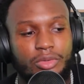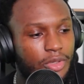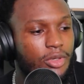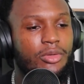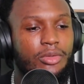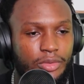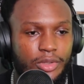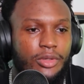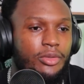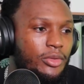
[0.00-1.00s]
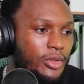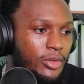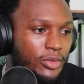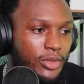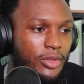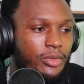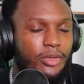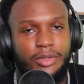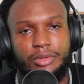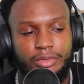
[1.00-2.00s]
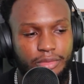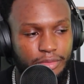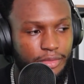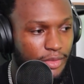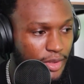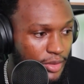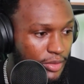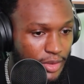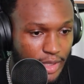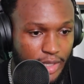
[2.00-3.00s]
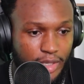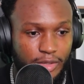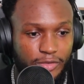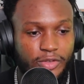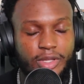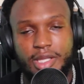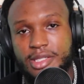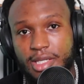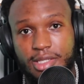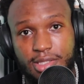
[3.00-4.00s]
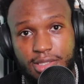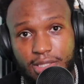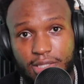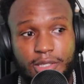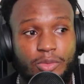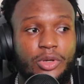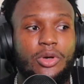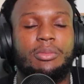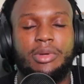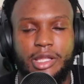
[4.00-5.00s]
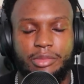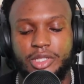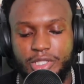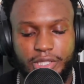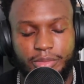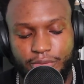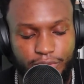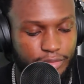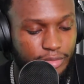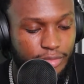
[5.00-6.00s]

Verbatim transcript: no, no, no, no, no, no. 38 seconds into the clip, we're not blaming Jake Paul.